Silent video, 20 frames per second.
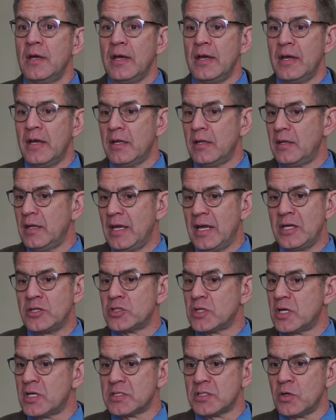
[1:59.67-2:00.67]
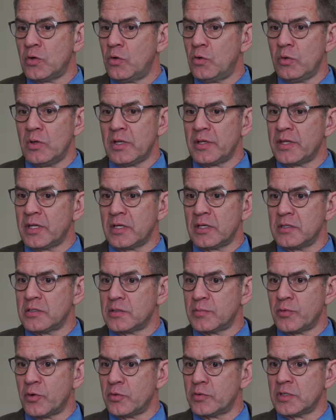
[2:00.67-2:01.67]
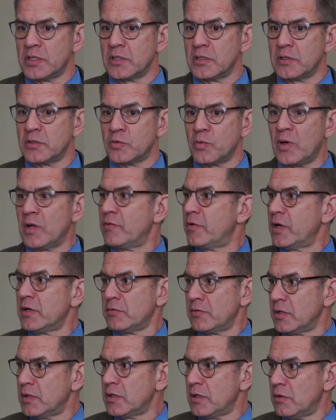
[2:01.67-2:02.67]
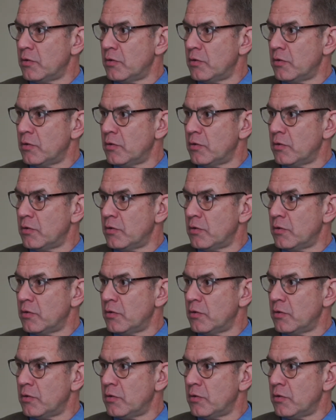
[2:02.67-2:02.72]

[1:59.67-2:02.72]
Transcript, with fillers: and Asia as a whole, I think, is approaching 1,200